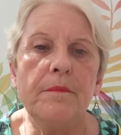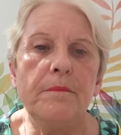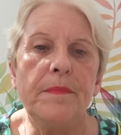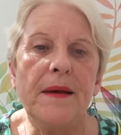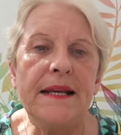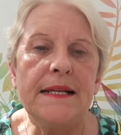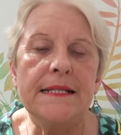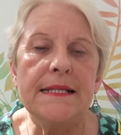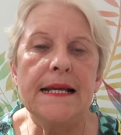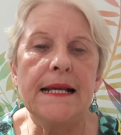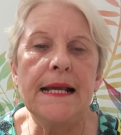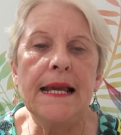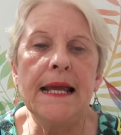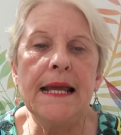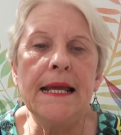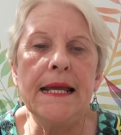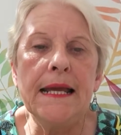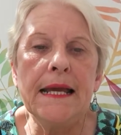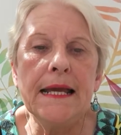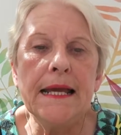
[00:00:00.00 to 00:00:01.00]

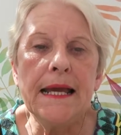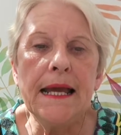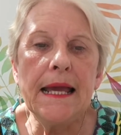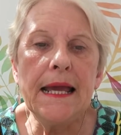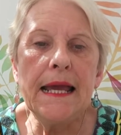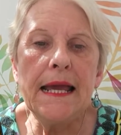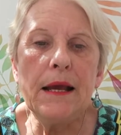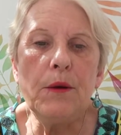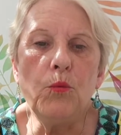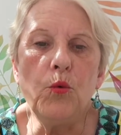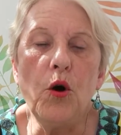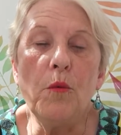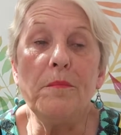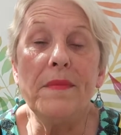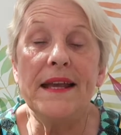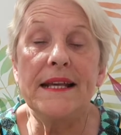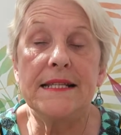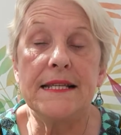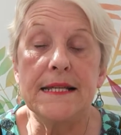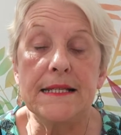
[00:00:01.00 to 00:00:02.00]
Basically, what
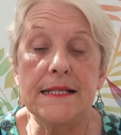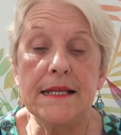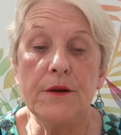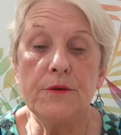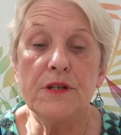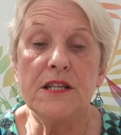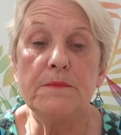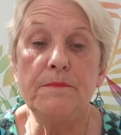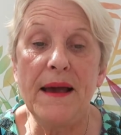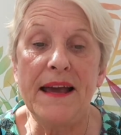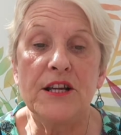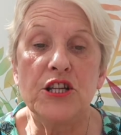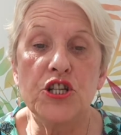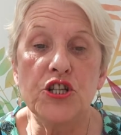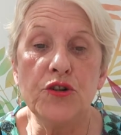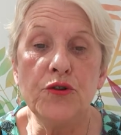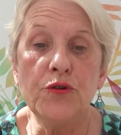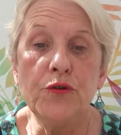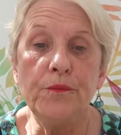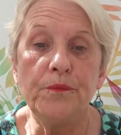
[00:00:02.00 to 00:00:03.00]
makes it so
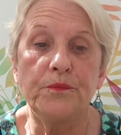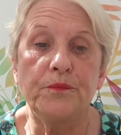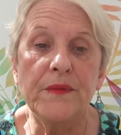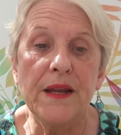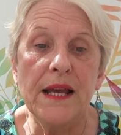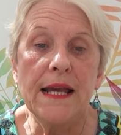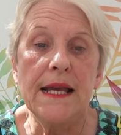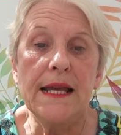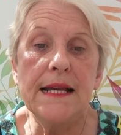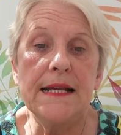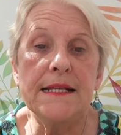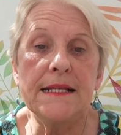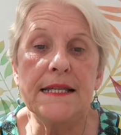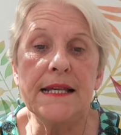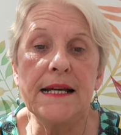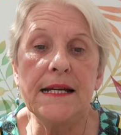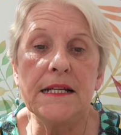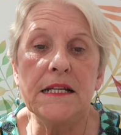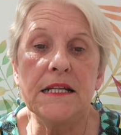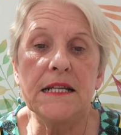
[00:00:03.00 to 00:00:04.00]
special is
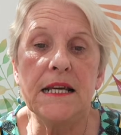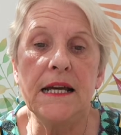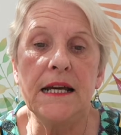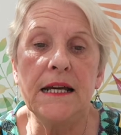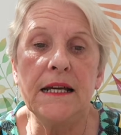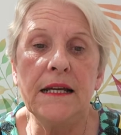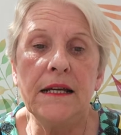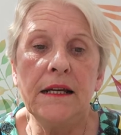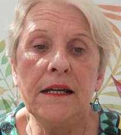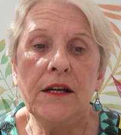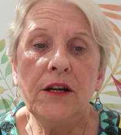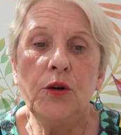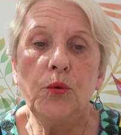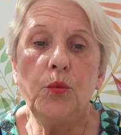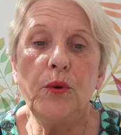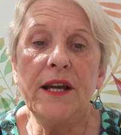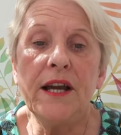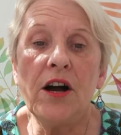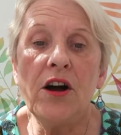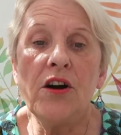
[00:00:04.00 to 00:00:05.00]
that
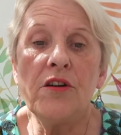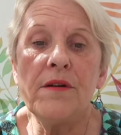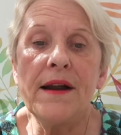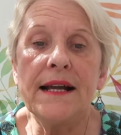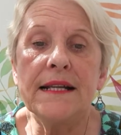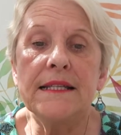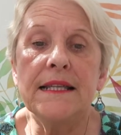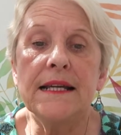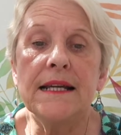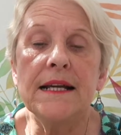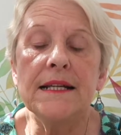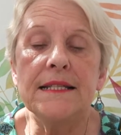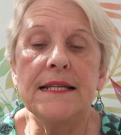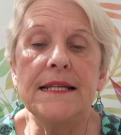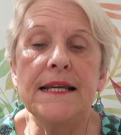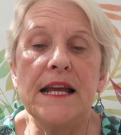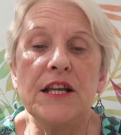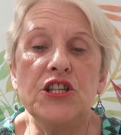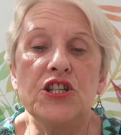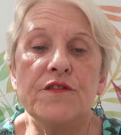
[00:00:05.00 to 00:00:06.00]
we are at the
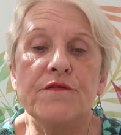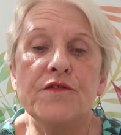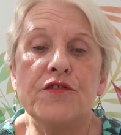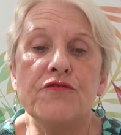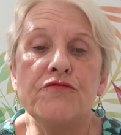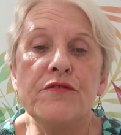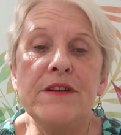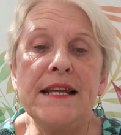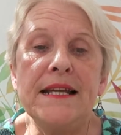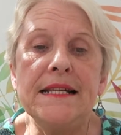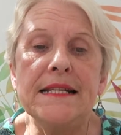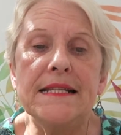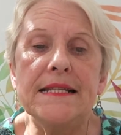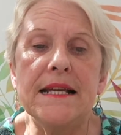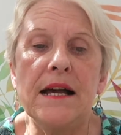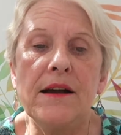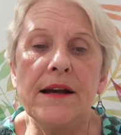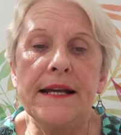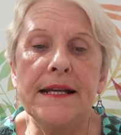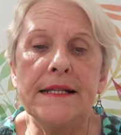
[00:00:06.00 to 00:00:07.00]
cutting edge of green
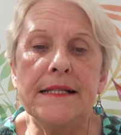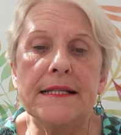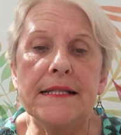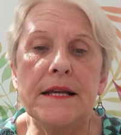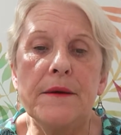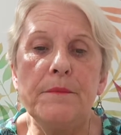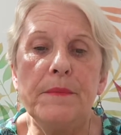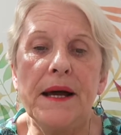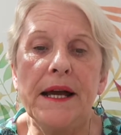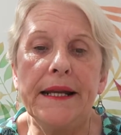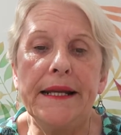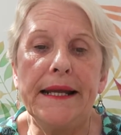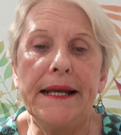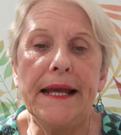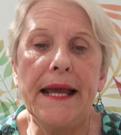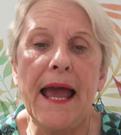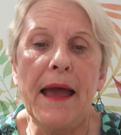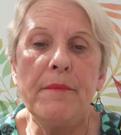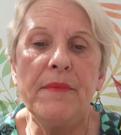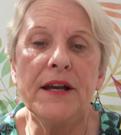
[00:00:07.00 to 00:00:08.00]
science, combining
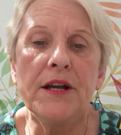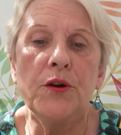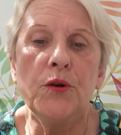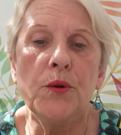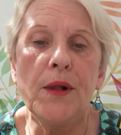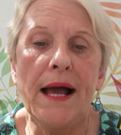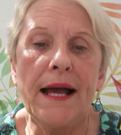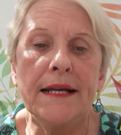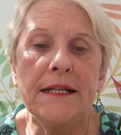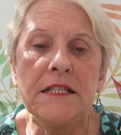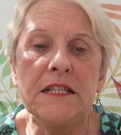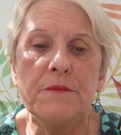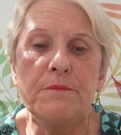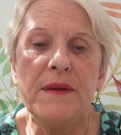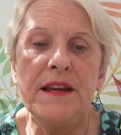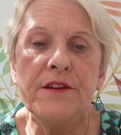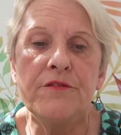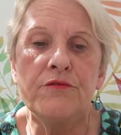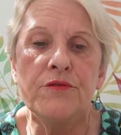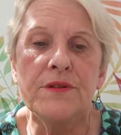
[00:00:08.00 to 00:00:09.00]
chemical and
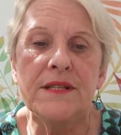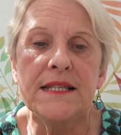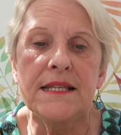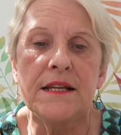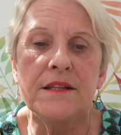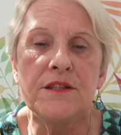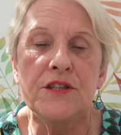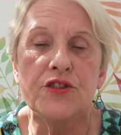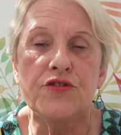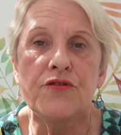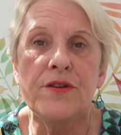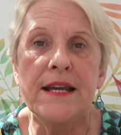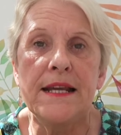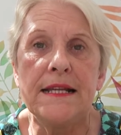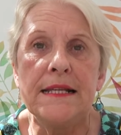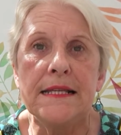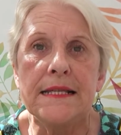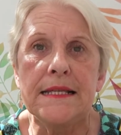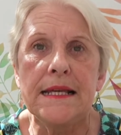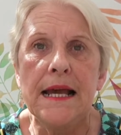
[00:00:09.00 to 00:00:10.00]
mineral
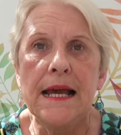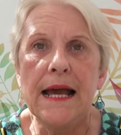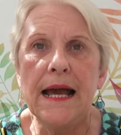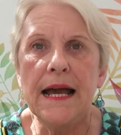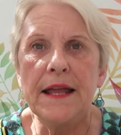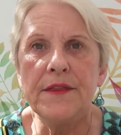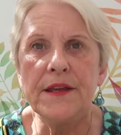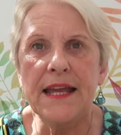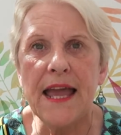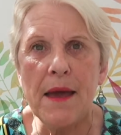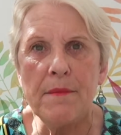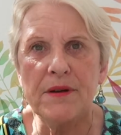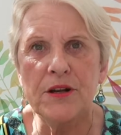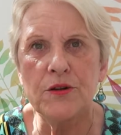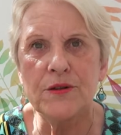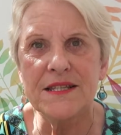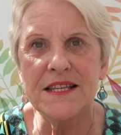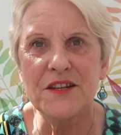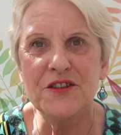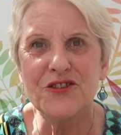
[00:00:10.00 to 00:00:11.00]
sunscreens, and the
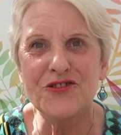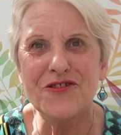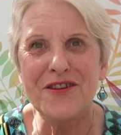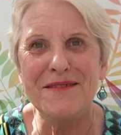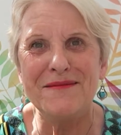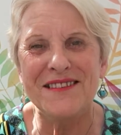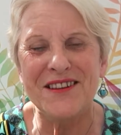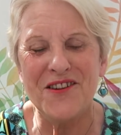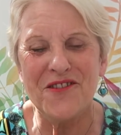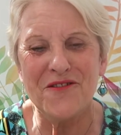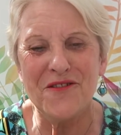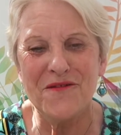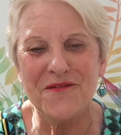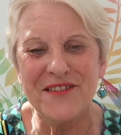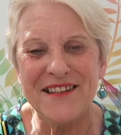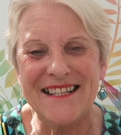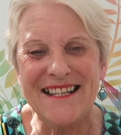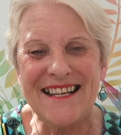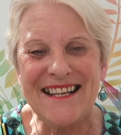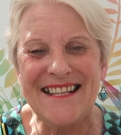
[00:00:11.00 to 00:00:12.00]
chemical sunscreens are
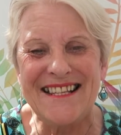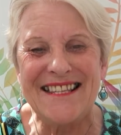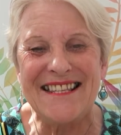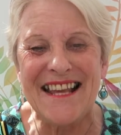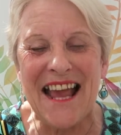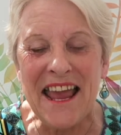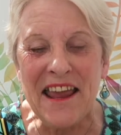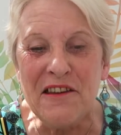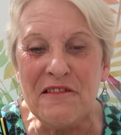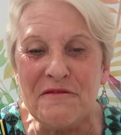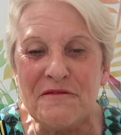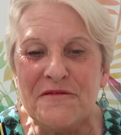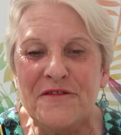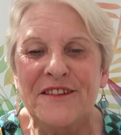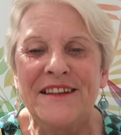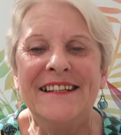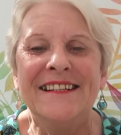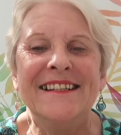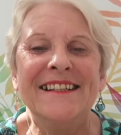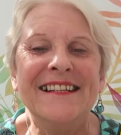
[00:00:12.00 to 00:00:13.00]
obviously safe.
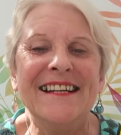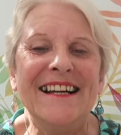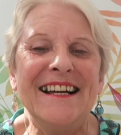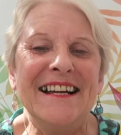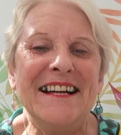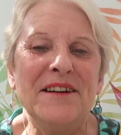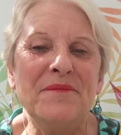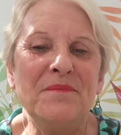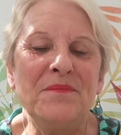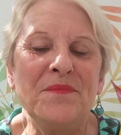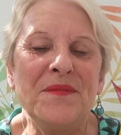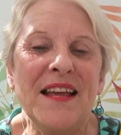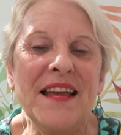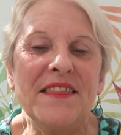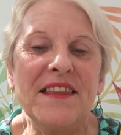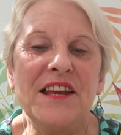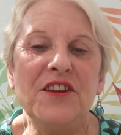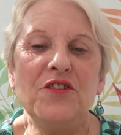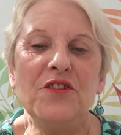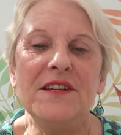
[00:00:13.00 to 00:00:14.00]
They're
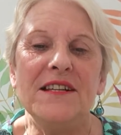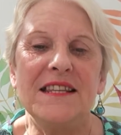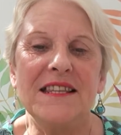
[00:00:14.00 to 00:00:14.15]
not,